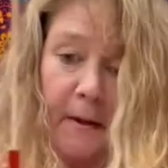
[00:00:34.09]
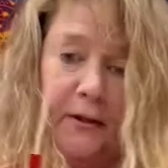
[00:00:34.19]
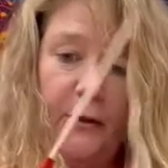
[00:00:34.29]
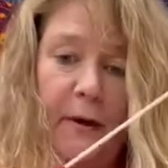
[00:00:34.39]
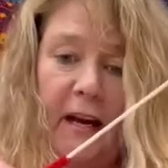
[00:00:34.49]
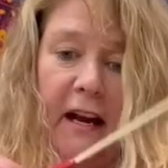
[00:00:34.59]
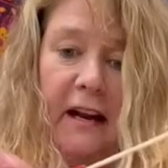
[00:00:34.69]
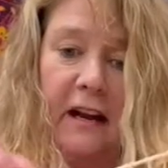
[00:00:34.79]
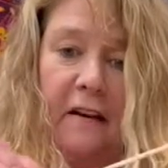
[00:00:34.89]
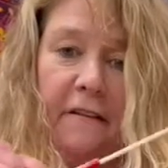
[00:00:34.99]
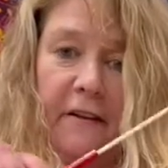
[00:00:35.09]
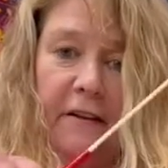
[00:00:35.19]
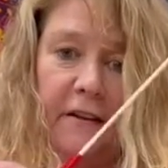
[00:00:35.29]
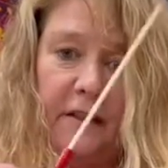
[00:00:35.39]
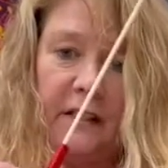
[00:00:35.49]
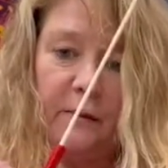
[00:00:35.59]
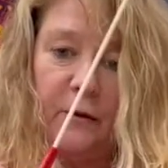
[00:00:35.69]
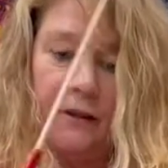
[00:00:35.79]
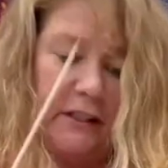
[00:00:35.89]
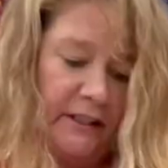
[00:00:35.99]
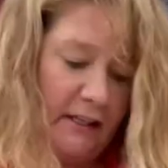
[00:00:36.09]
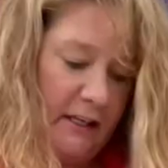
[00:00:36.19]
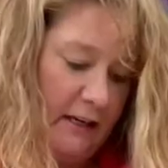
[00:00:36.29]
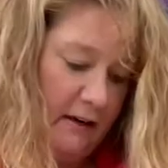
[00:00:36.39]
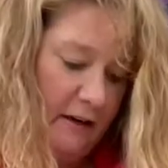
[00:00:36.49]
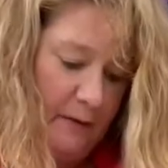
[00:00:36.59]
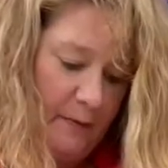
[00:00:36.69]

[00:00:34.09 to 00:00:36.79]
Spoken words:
So I got a fun little s'more stick here.